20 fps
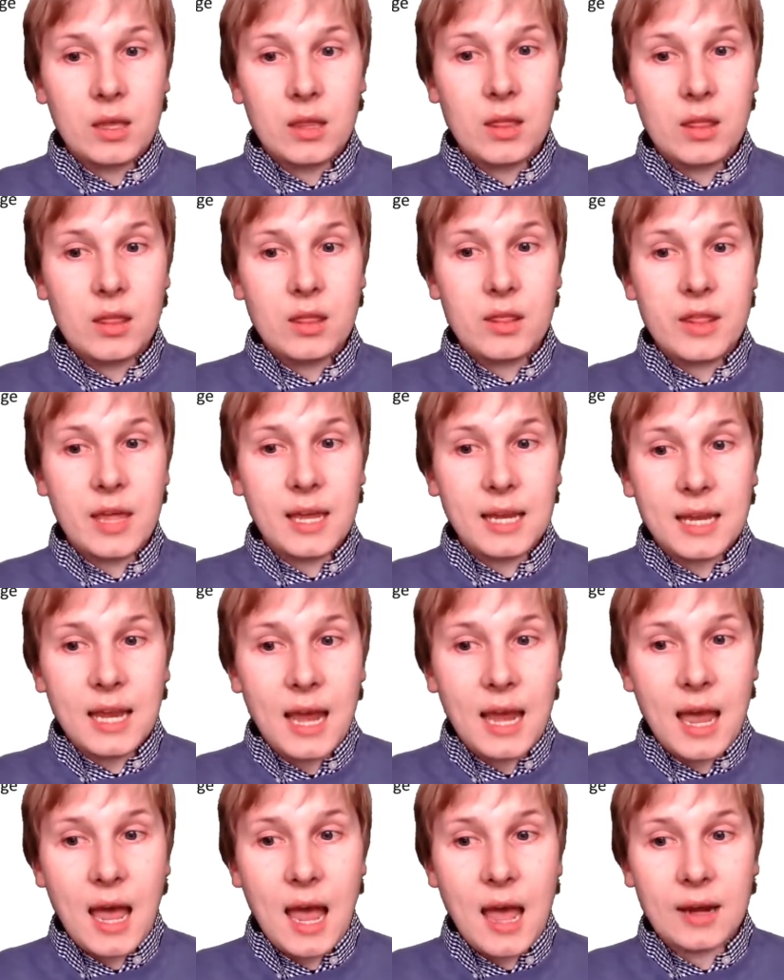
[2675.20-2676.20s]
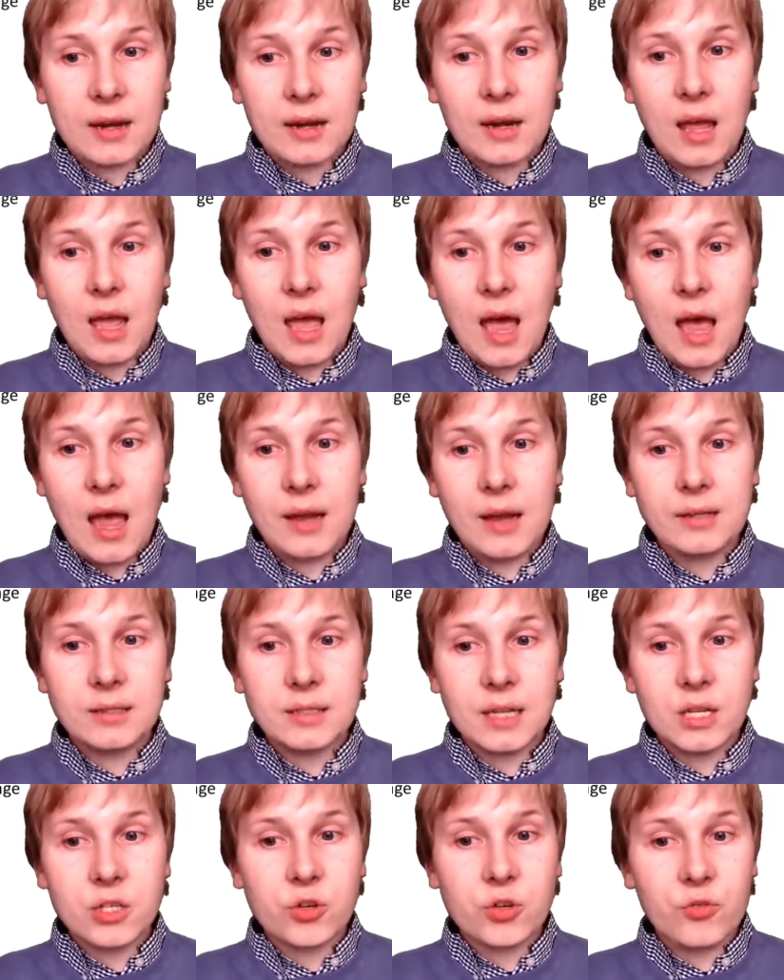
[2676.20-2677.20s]
They can,
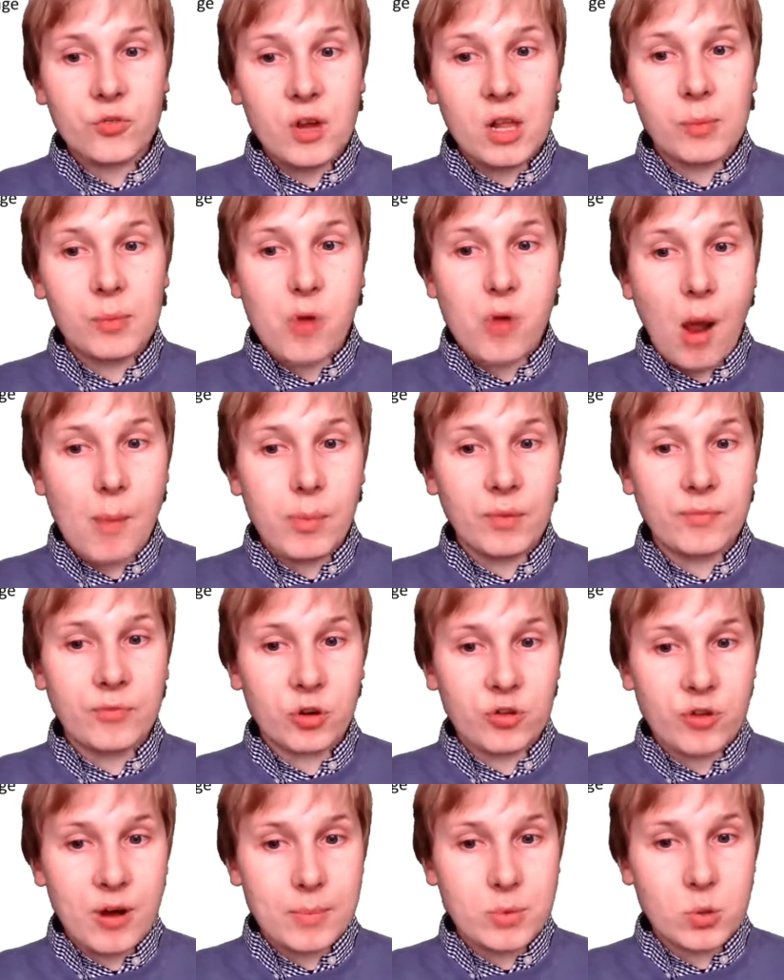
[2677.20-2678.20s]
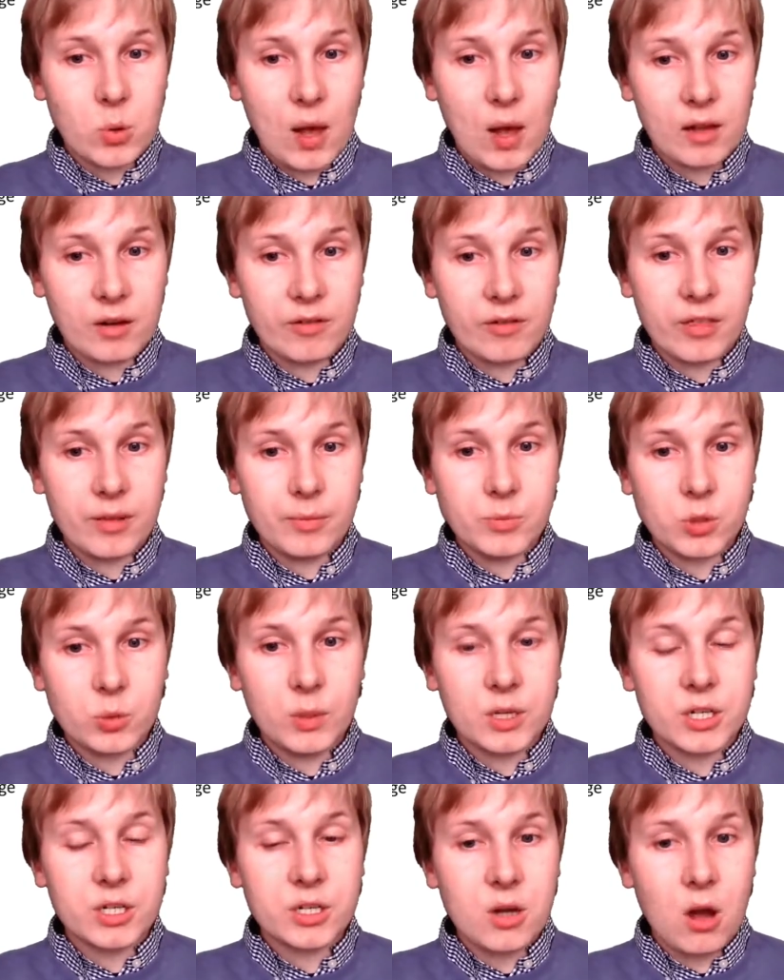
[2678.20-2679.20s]
and it's a real problem for crypto algorithms
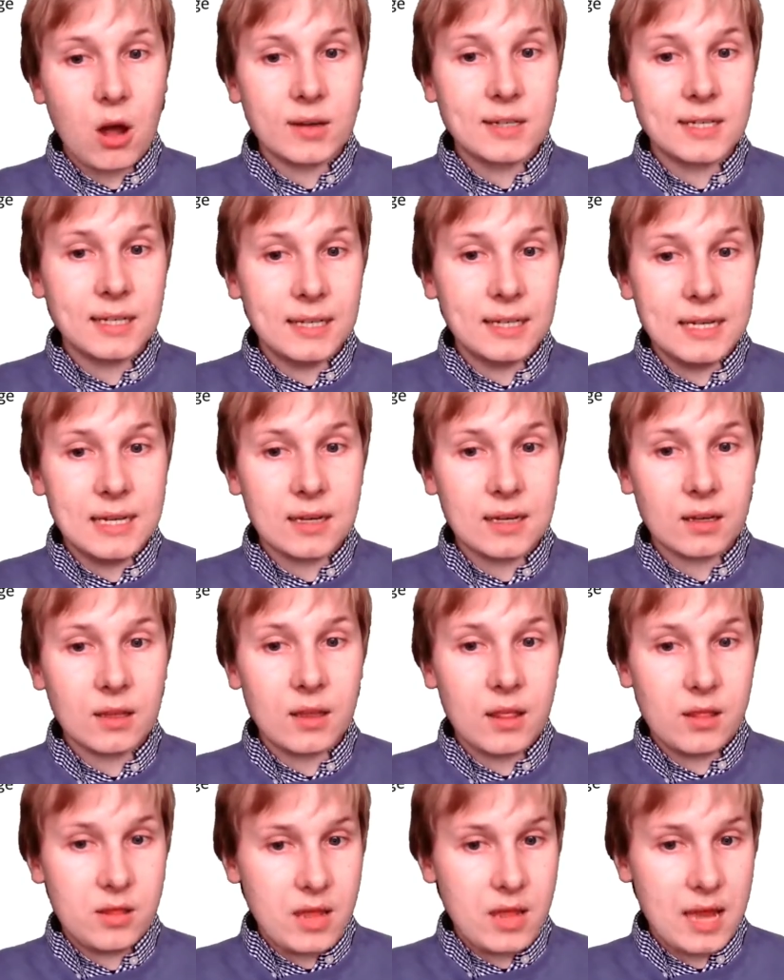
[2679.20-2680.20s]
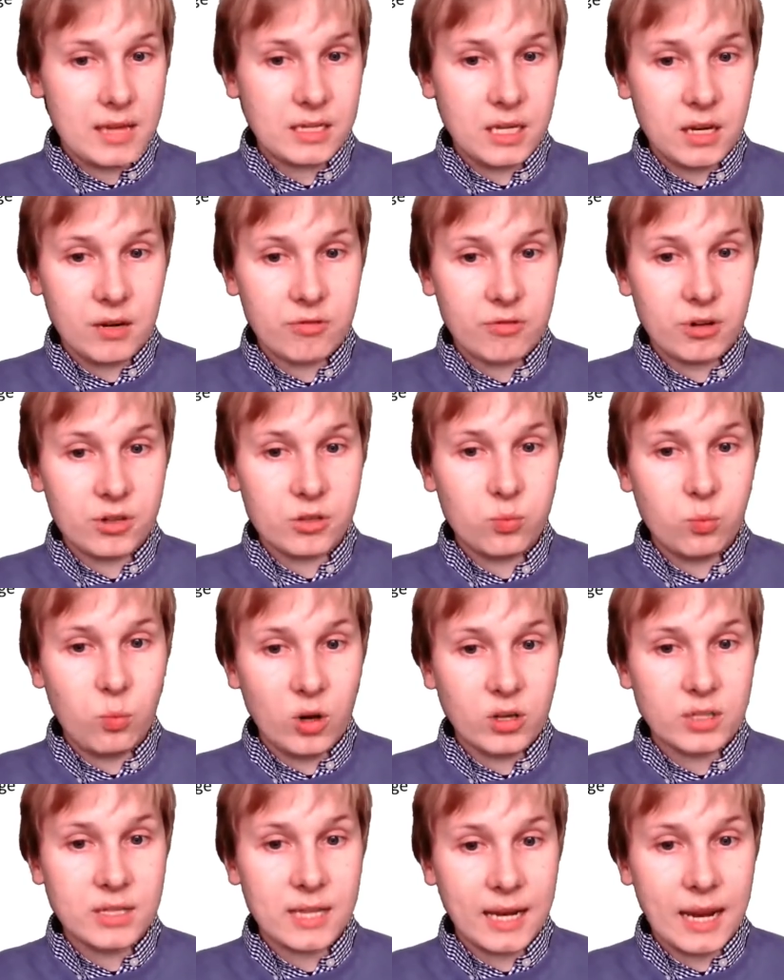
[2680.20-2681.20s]
which start to leak their secrets
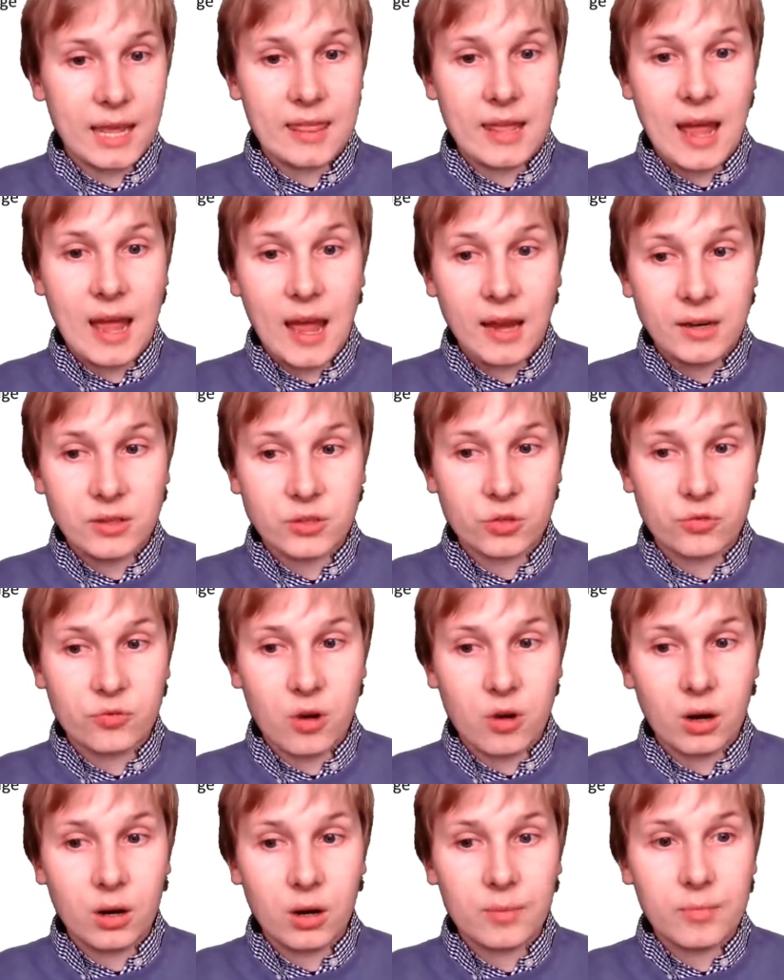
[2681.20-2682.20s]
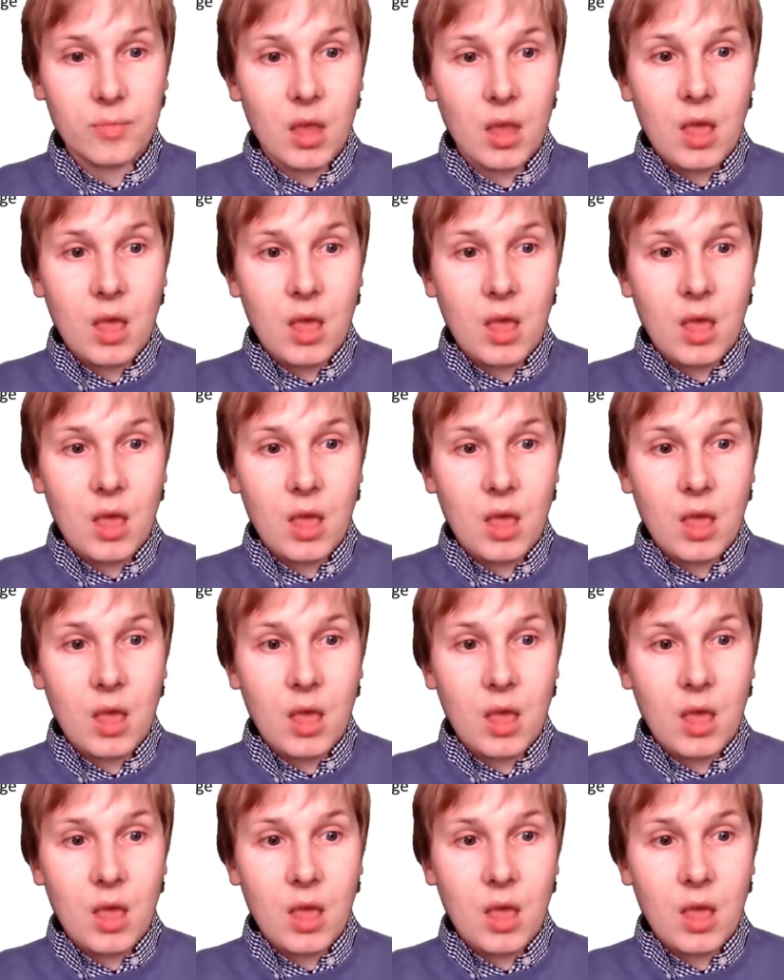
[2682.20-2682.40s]
once they get their answers wrong